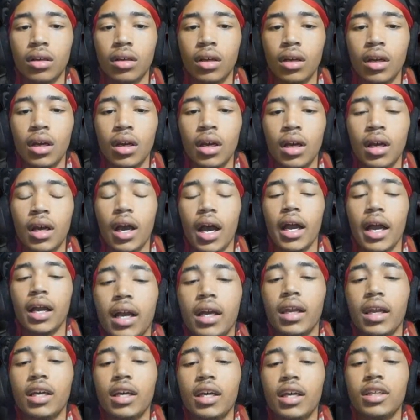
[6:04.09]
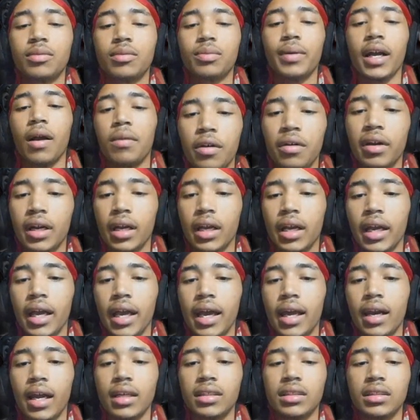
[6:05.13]
I glanced up the mirror, and again,
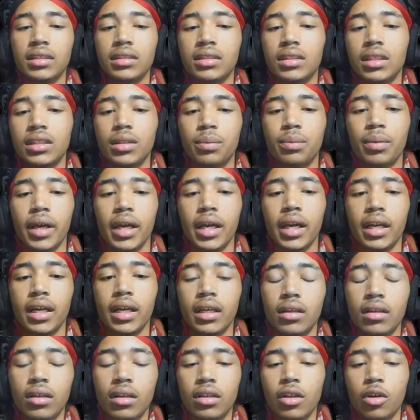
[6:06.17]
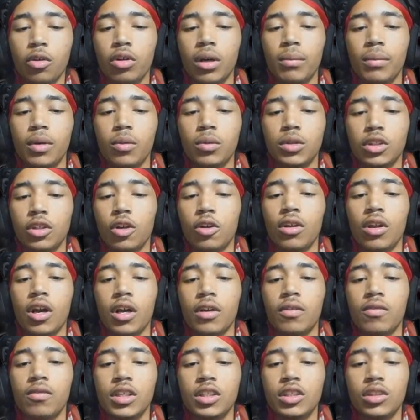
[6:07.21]
as anticipated, the gremlin was no longer
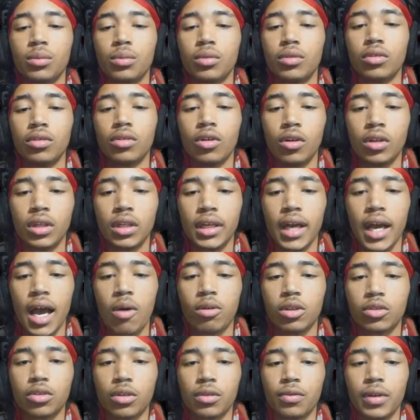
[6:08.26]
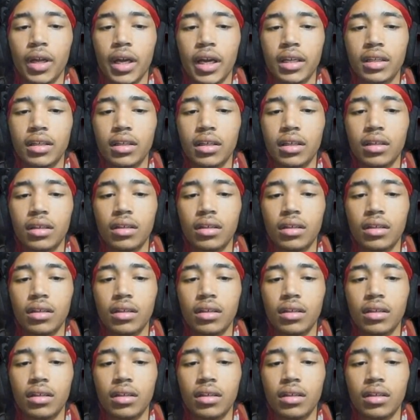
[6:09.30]
visible. Only I was reflected.